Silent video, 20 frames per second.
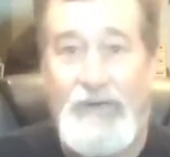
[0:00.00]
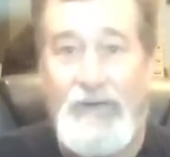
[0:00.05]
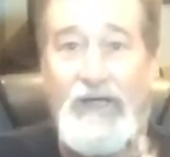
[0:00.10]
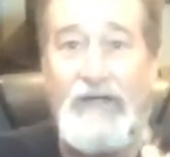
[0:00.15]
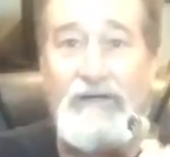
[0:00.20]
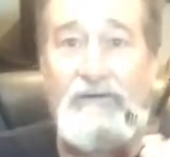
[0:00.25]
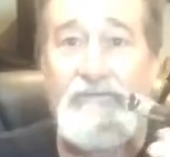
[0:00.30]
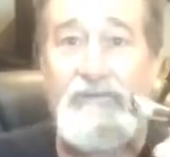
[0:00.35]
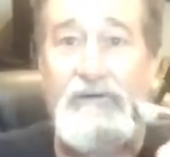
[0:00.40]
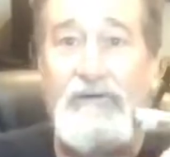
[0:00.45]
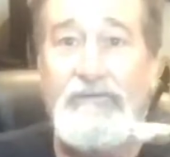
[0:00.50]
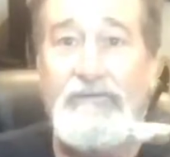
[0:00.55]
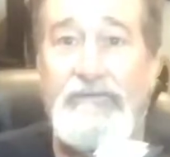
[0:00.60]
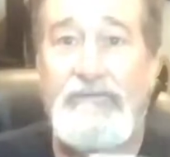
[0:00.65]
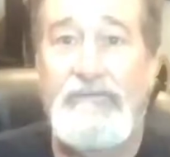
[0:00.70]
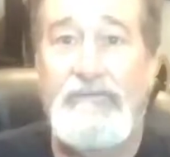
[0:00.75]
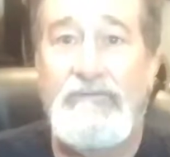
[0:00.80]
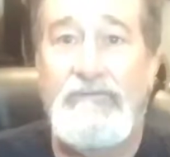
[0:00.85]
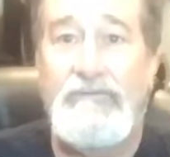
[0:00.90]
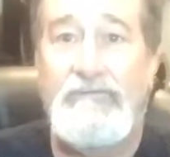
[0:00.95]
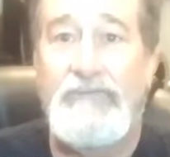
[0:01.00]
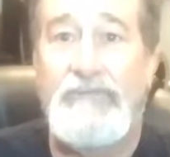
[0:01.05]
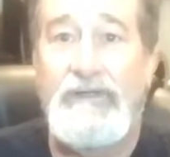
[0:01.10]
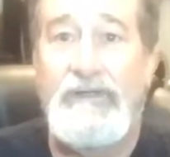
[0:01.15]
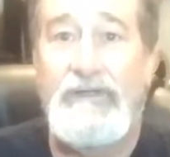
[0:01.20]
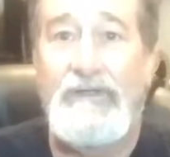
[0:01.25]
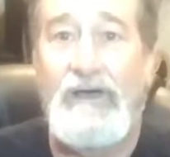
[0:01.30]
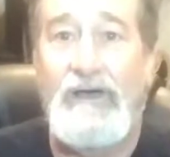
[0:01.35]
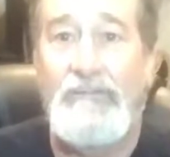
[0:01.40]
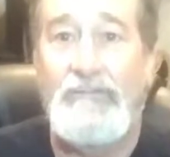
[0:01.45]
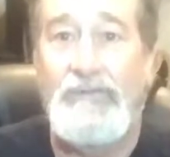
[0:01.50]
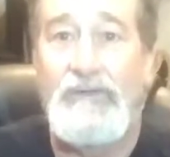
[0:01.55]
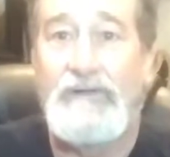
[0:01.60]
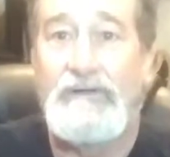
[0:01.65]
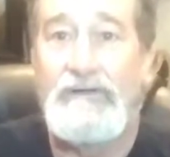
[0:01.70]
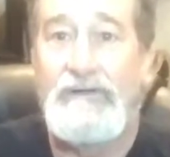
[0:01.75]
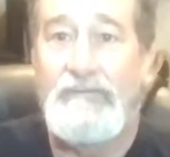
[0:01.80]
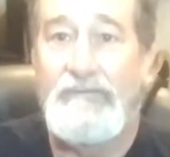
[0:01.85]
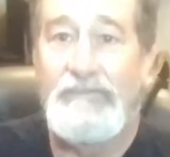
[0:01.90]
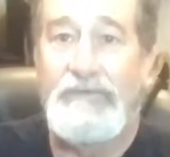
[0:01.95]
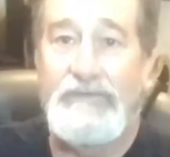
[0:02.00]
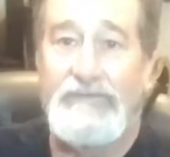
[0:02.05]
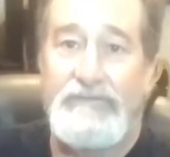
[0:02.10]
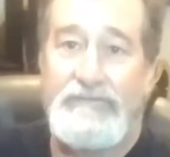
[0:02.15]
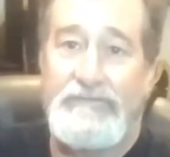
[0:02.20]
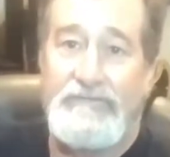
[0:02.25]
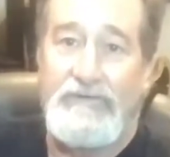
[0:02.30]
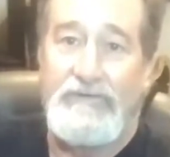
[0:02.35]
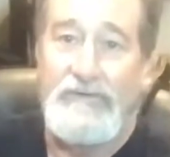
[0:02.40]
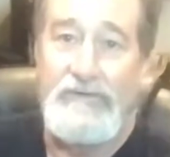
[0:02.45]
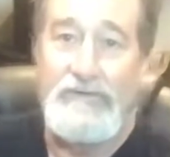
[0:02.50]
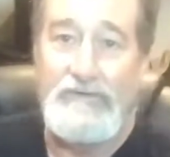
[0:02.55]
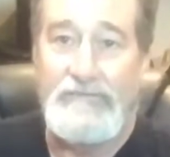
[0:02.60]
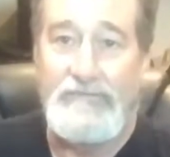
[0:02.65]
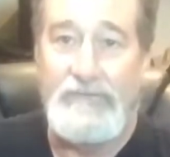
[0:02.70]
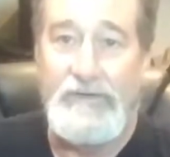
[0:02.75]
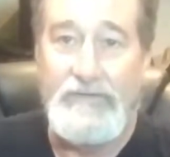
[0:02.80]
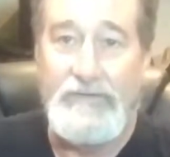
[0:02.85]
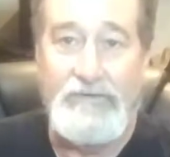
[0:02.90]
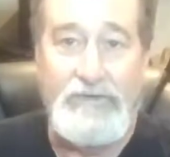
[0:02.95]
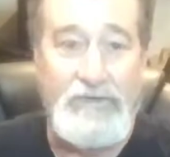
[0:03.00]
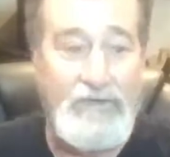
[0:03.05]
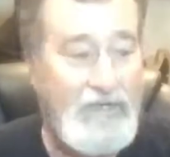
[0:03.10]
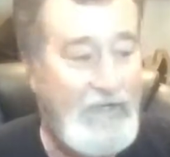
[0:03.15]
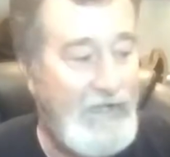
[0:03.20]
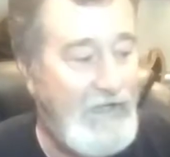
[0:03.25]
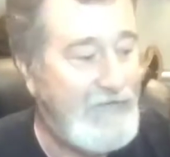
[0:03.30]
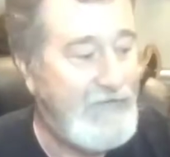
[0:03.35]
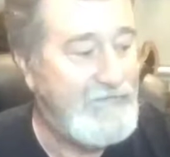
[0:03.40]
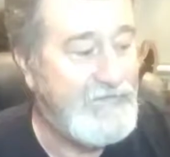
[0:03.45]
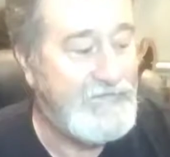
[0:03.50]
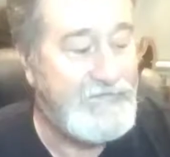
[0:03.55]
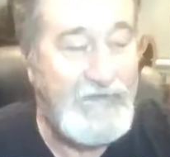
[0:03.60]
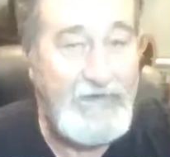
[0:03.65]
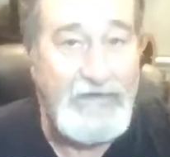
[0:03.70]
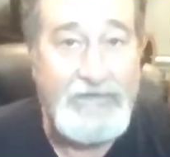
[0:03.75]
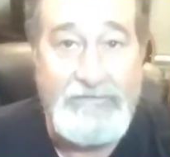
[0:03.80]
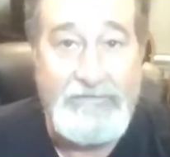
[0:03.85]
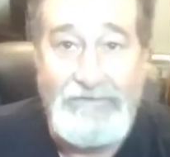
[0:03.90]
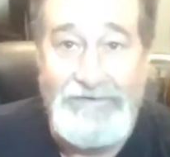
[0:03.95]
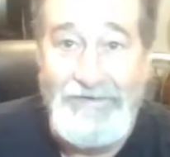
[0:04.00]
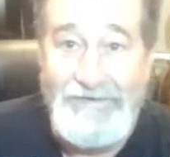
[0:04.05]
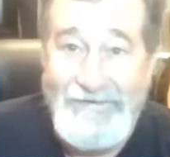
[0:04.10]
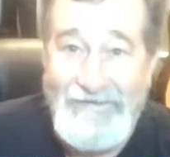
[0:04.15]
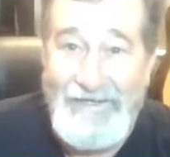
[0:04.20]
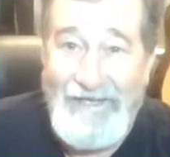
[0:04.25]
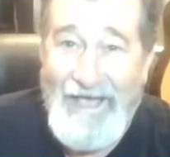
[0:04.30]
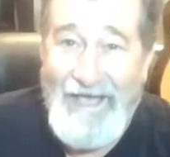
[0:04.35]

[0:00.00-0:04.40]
microphone's being not plugged up, it's just for looks. But anyway, just thought I'd...